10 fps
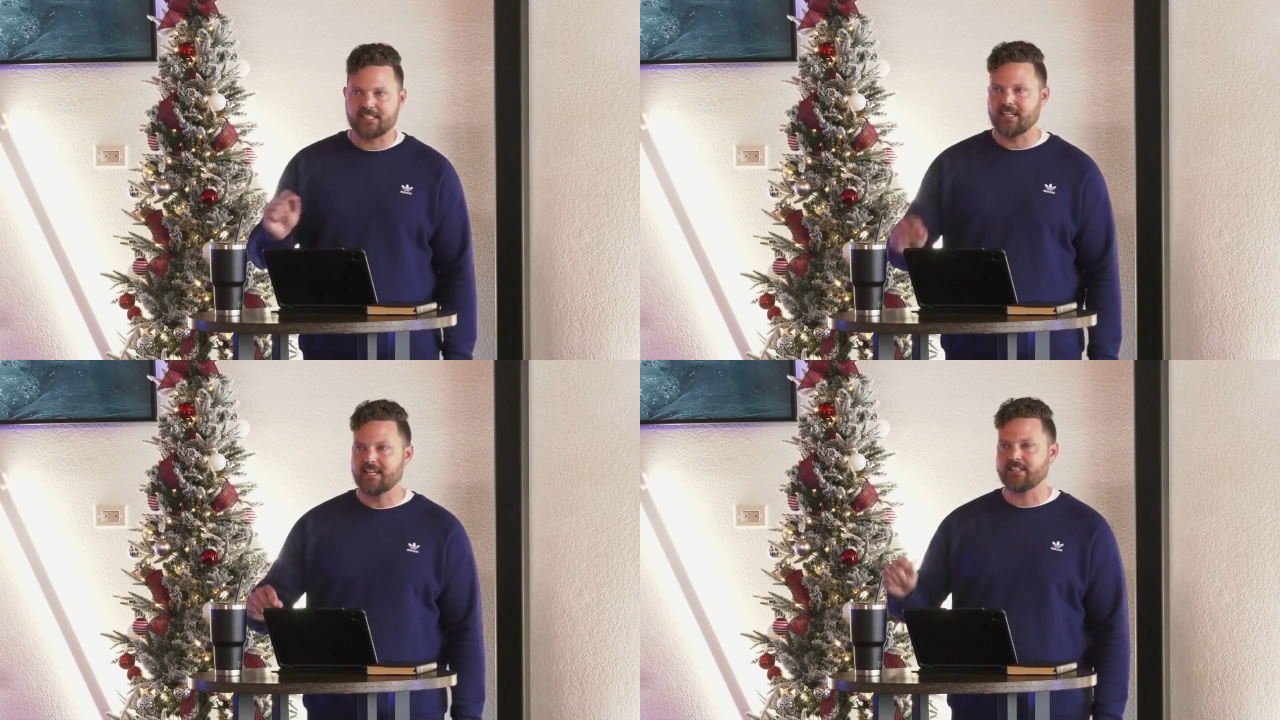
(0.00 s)

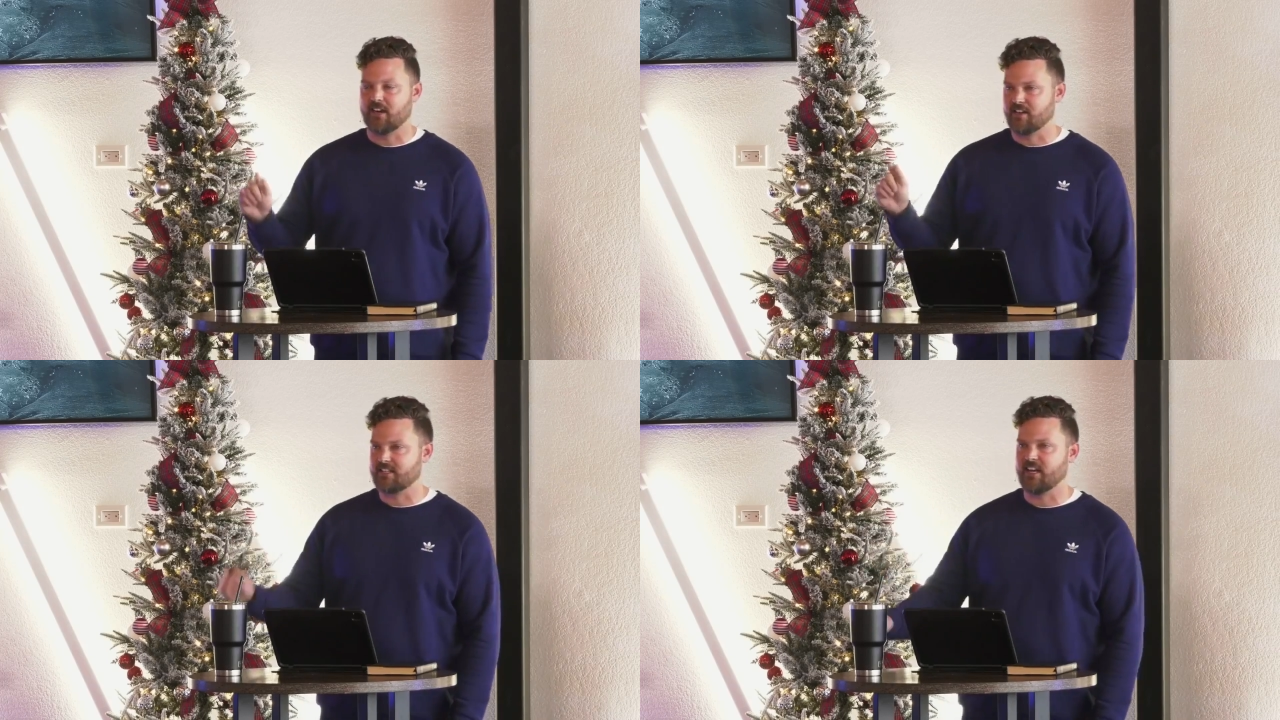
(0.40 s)
is our
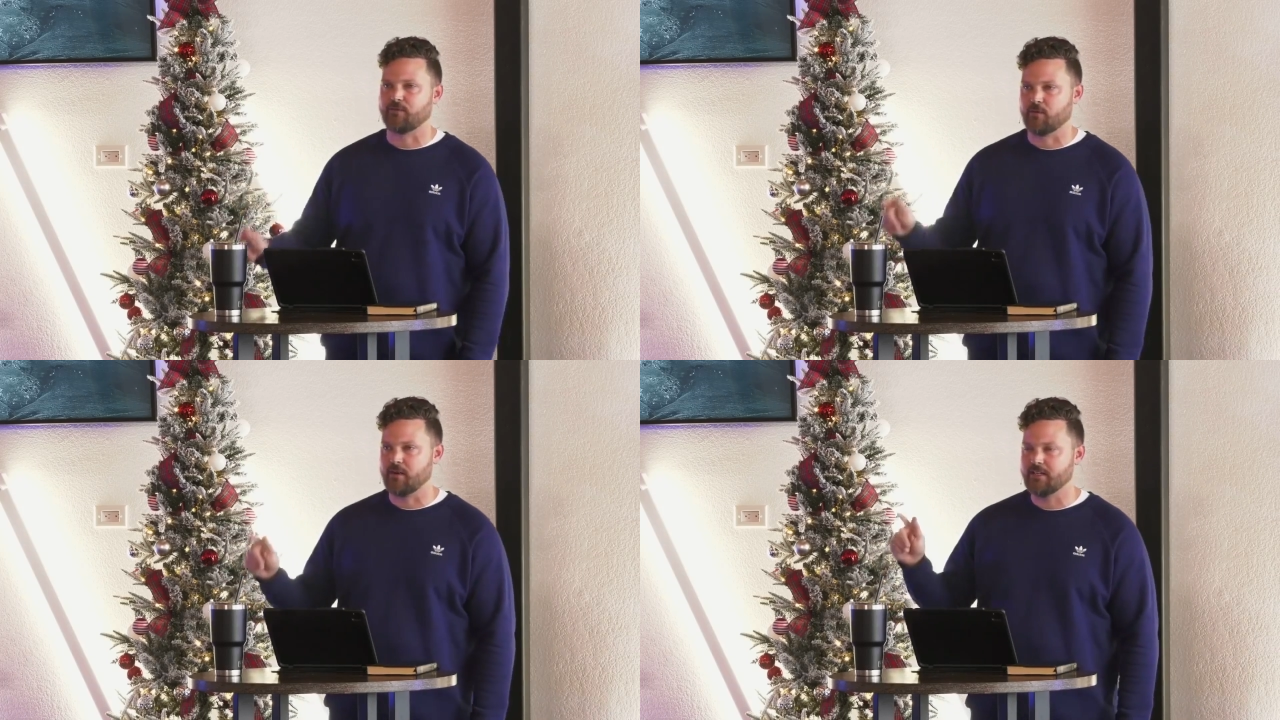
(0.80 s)

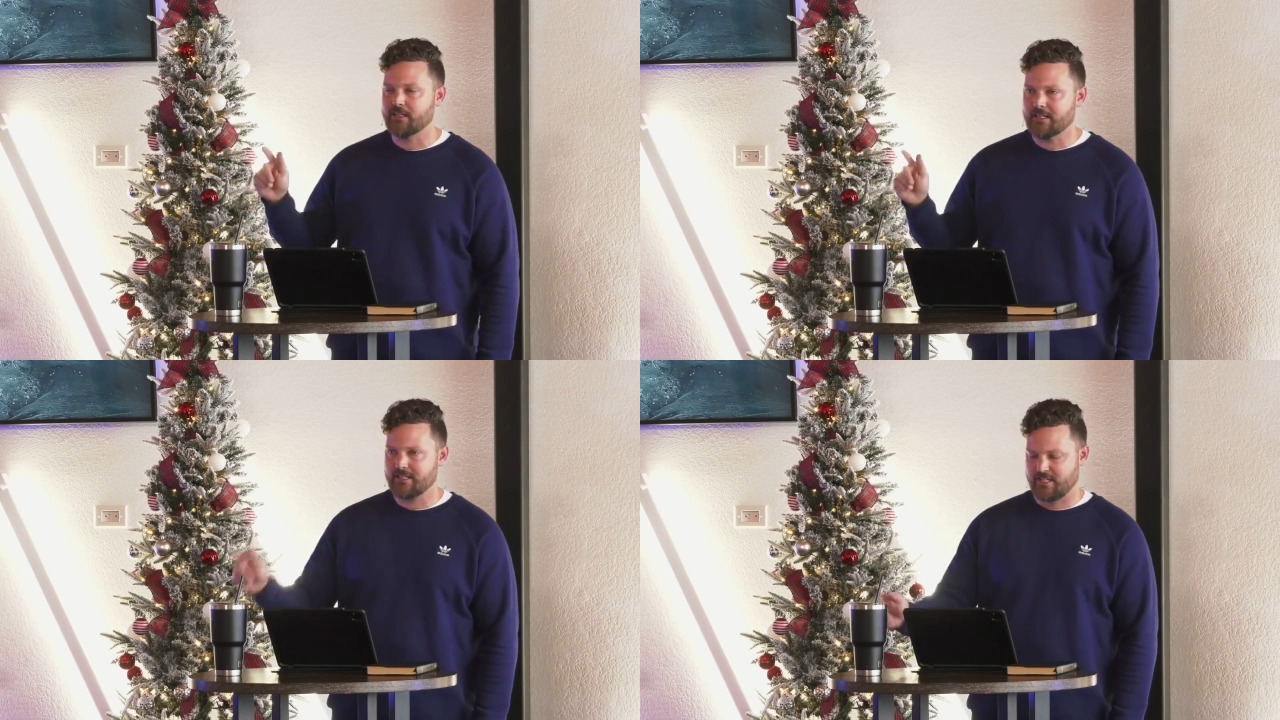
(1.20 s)
suffering
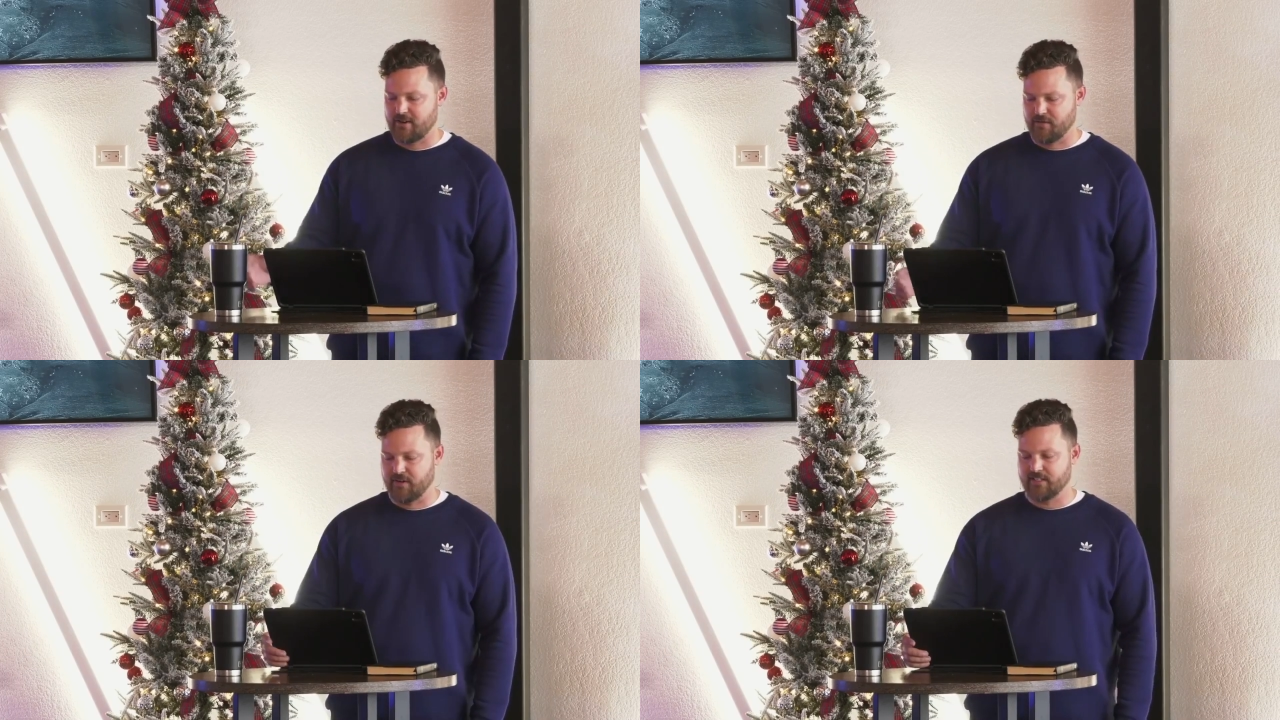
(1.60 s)

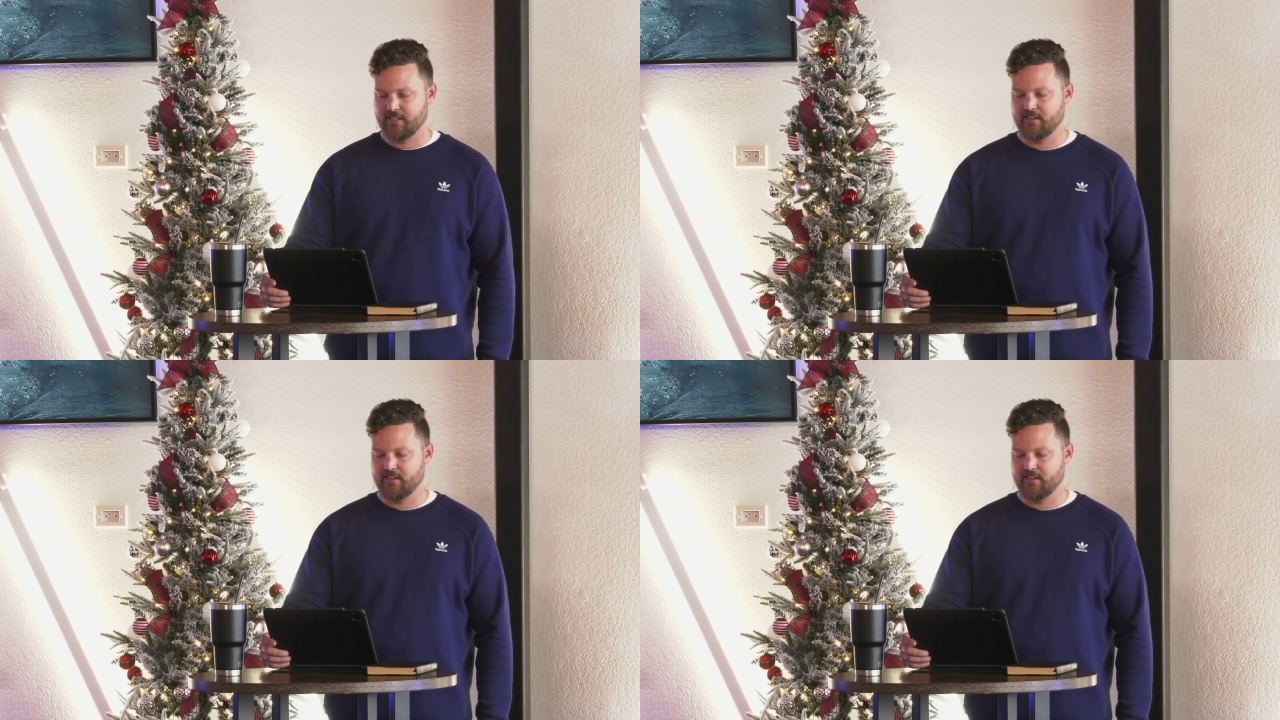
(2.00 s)
servant.